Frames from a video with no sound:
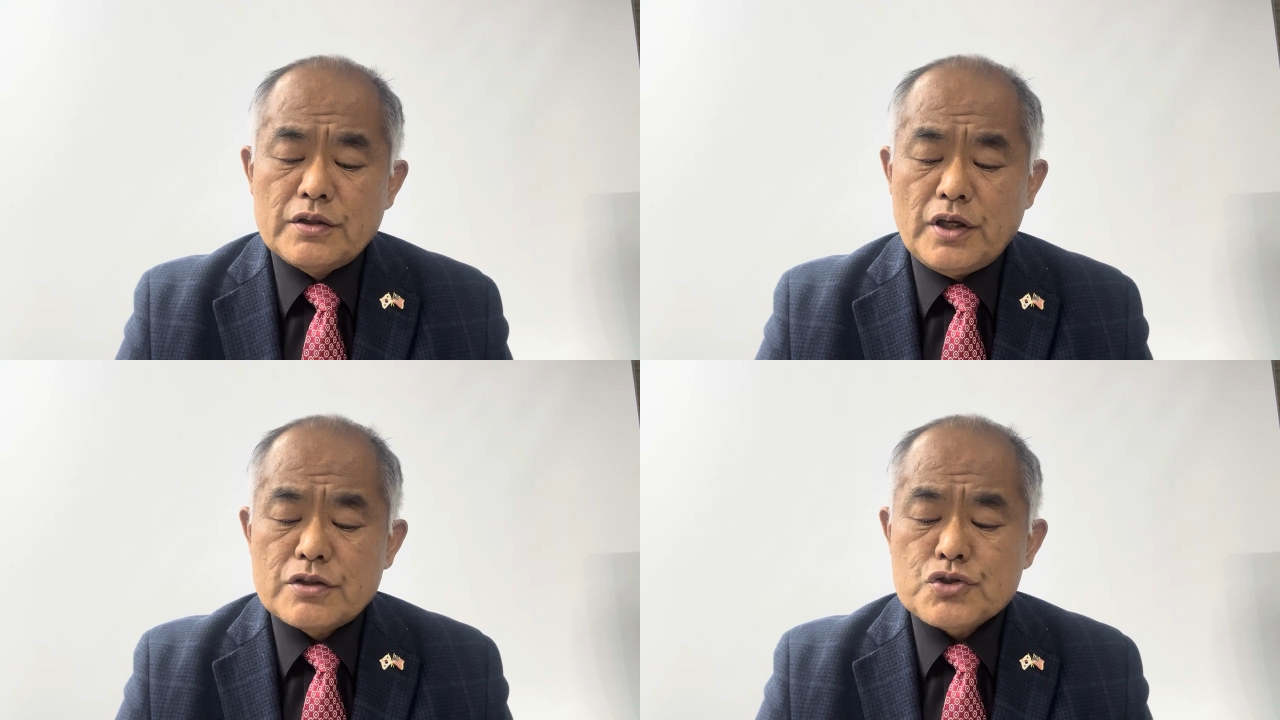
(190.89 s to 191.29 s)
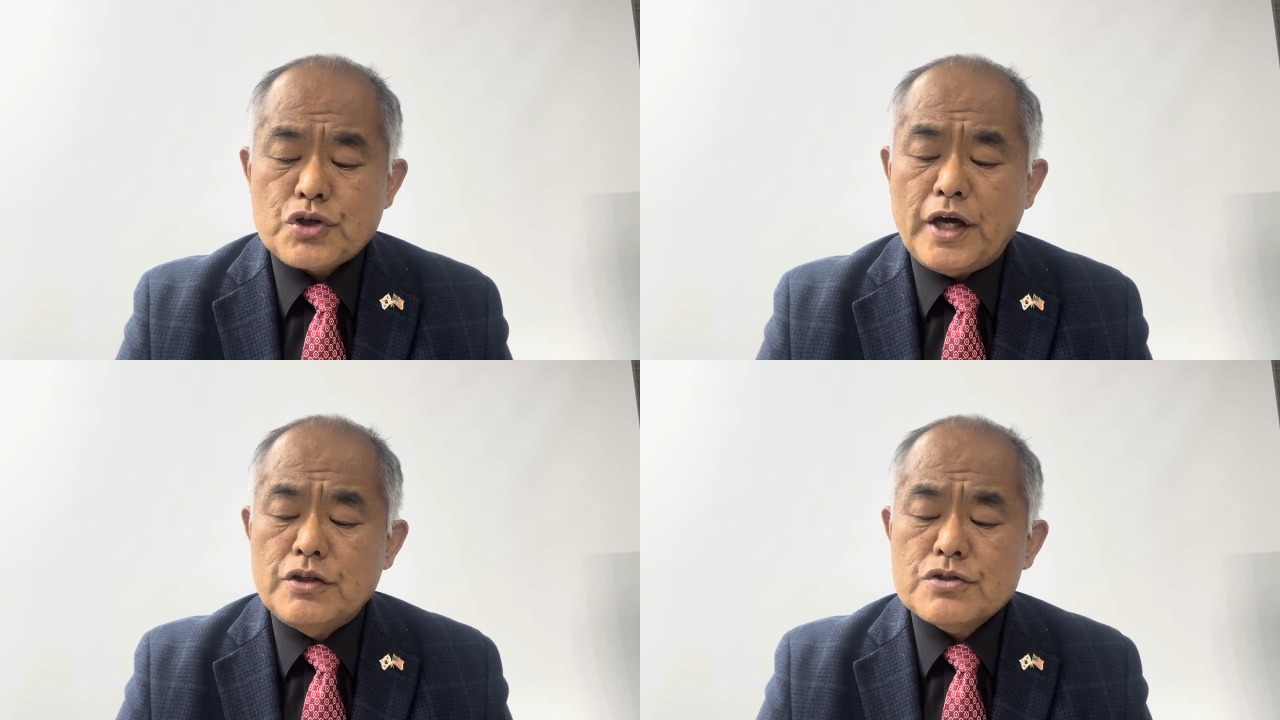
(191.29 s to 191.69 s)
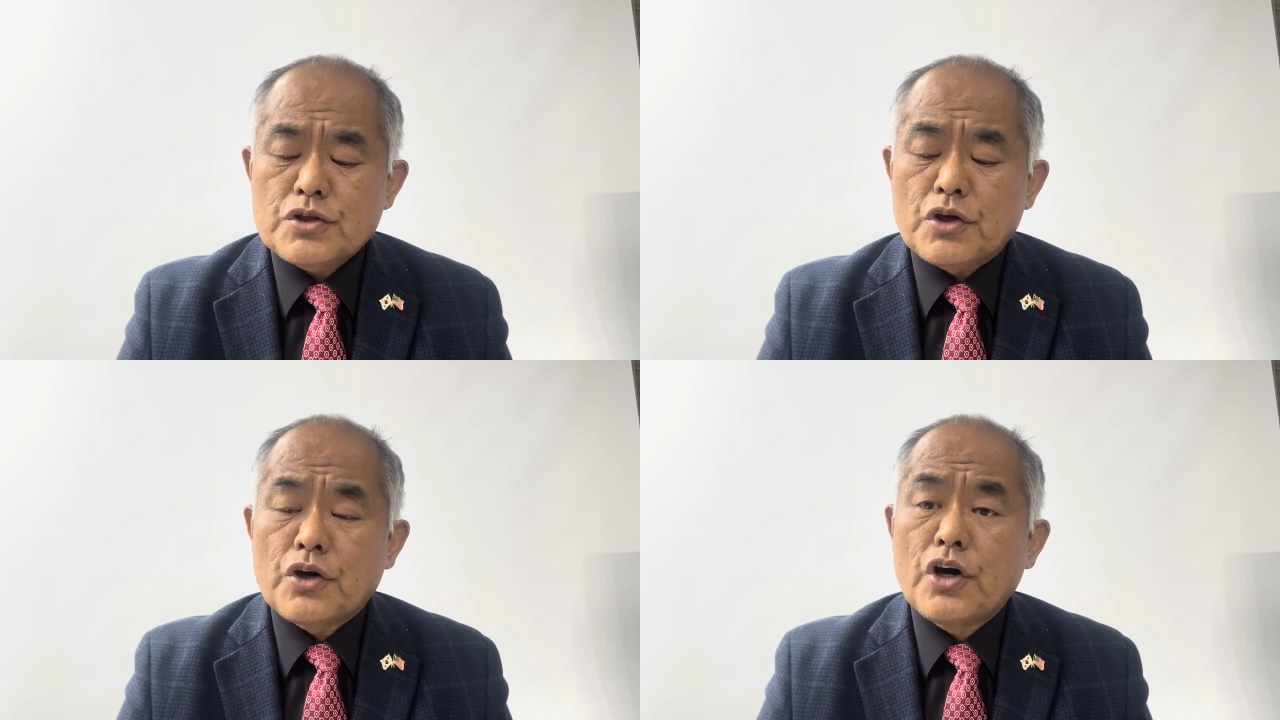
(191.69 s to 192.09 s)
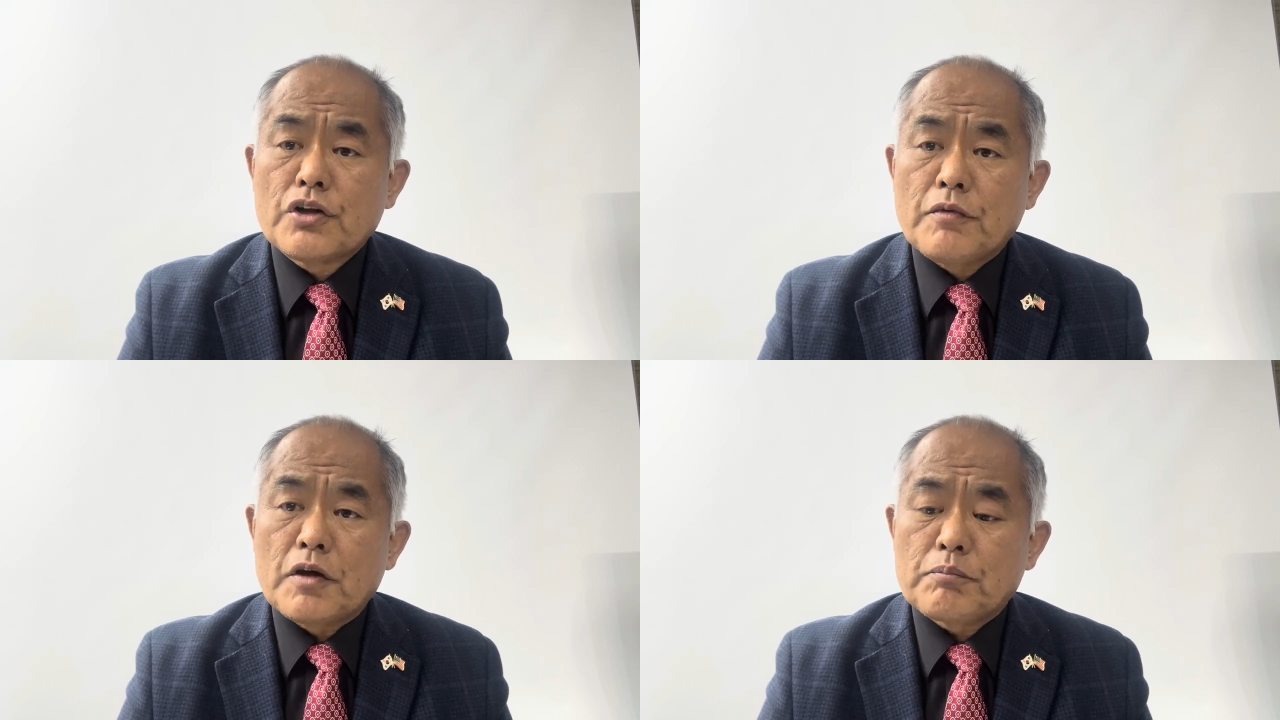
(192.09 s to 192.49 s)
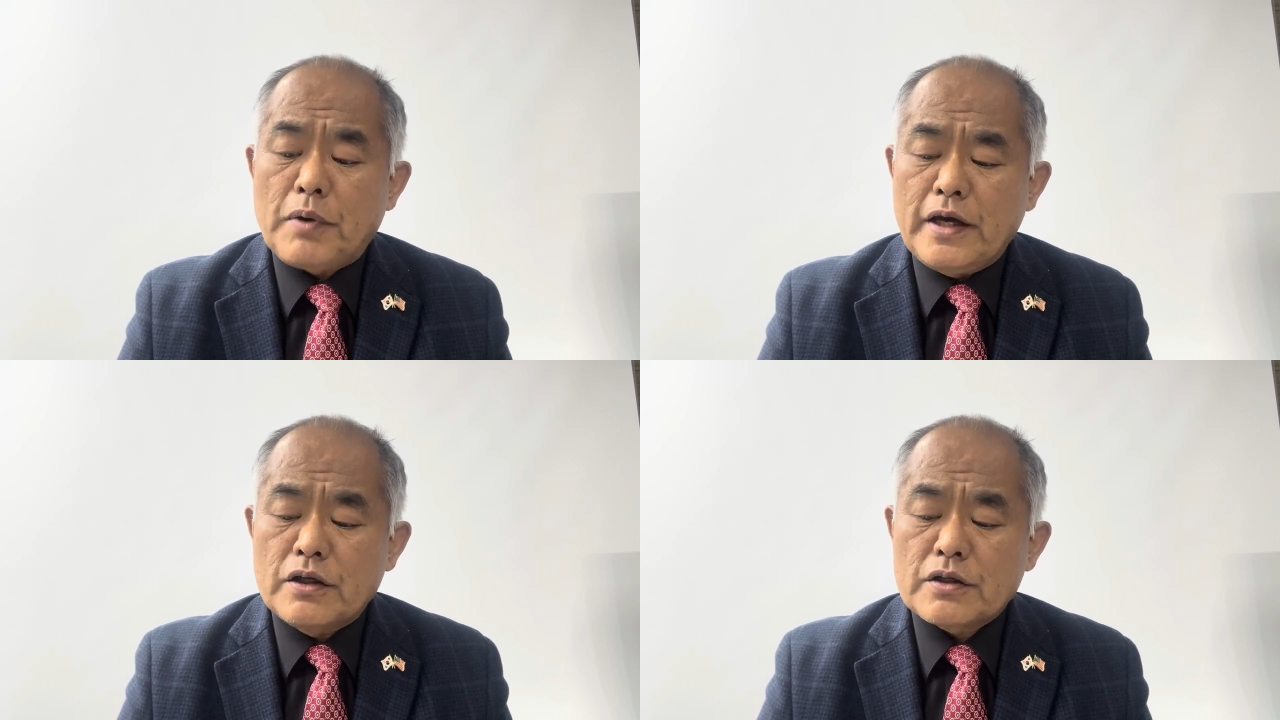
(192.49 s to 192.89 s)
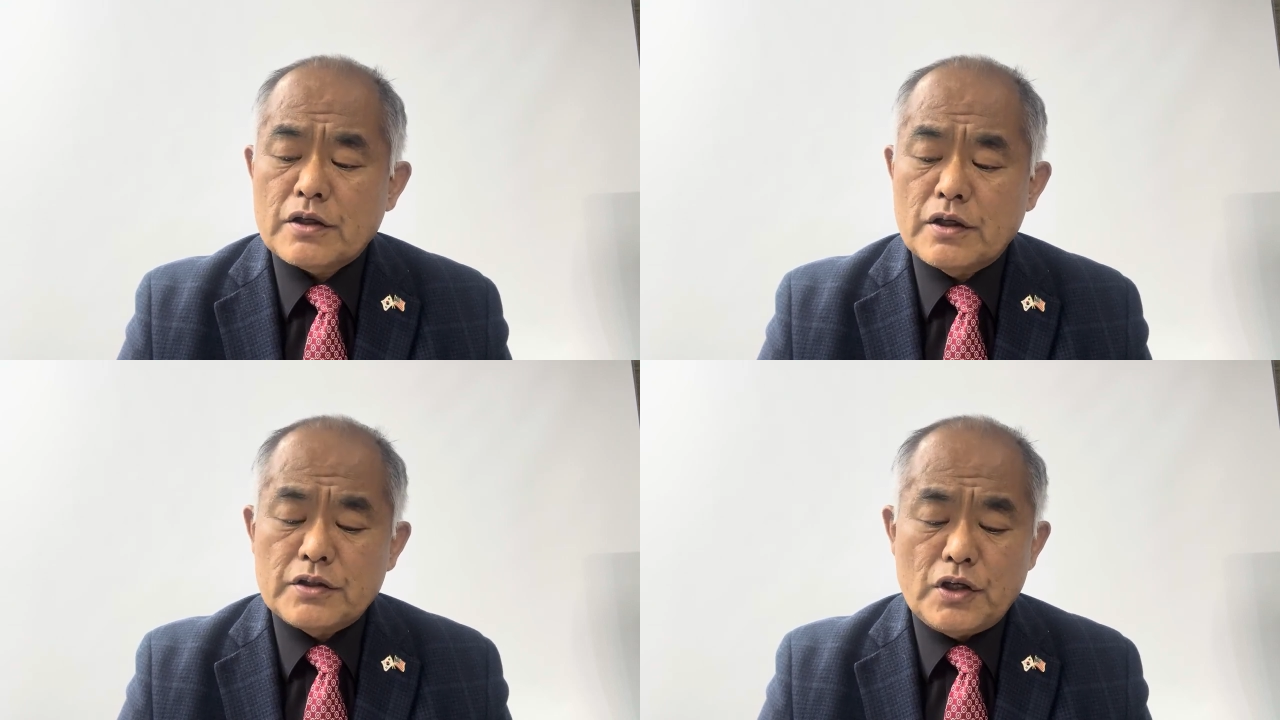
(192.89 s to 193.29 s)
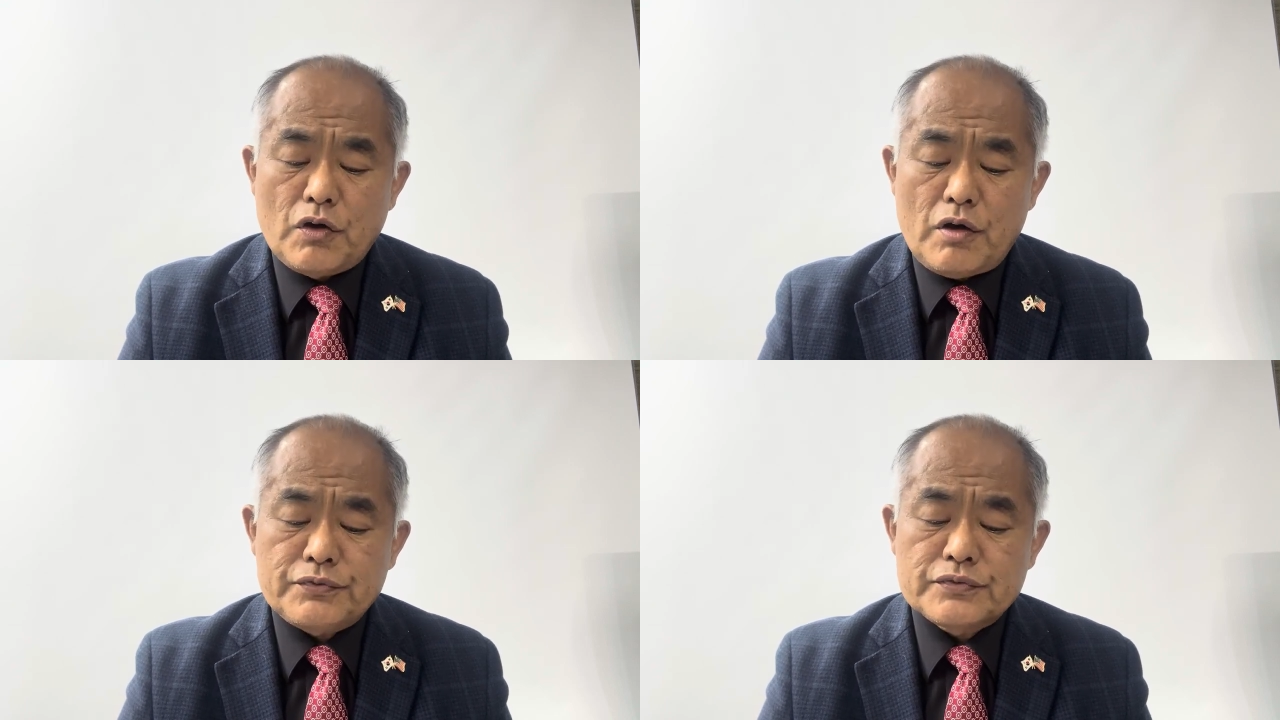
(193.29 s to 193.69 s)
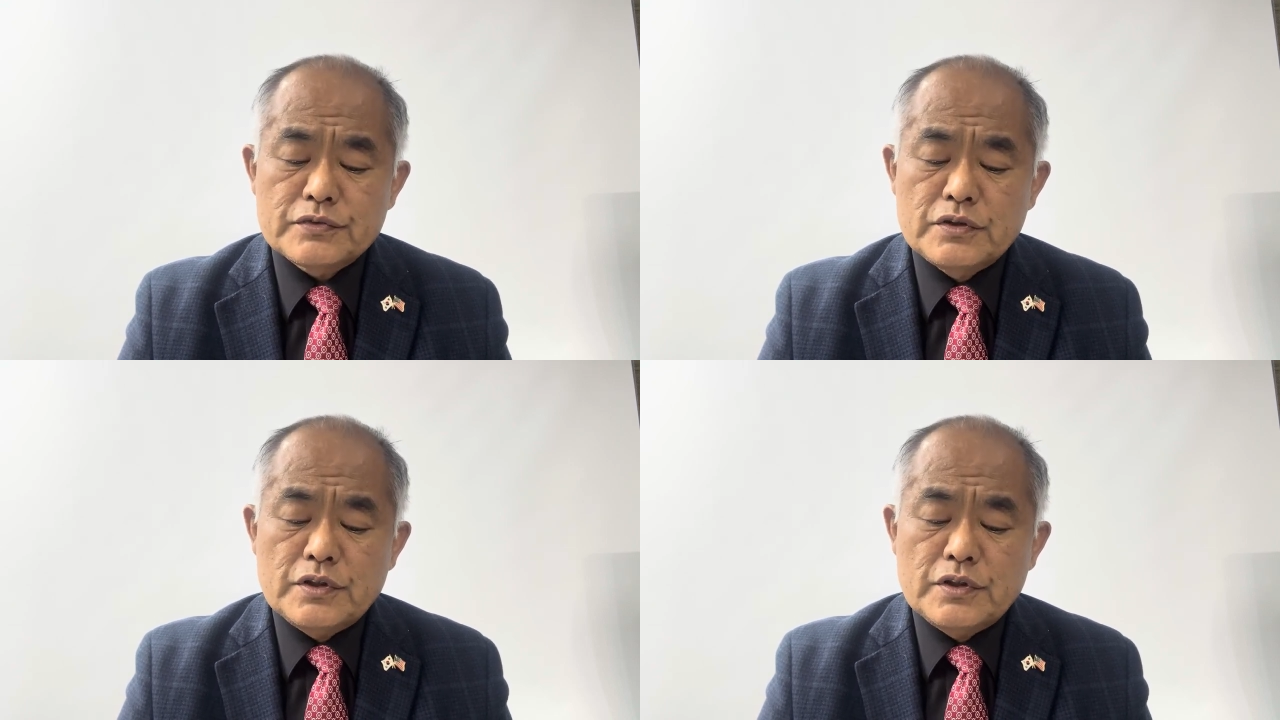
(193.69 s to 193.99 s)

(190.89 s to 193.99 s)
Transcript: the Chinese economy by cutting off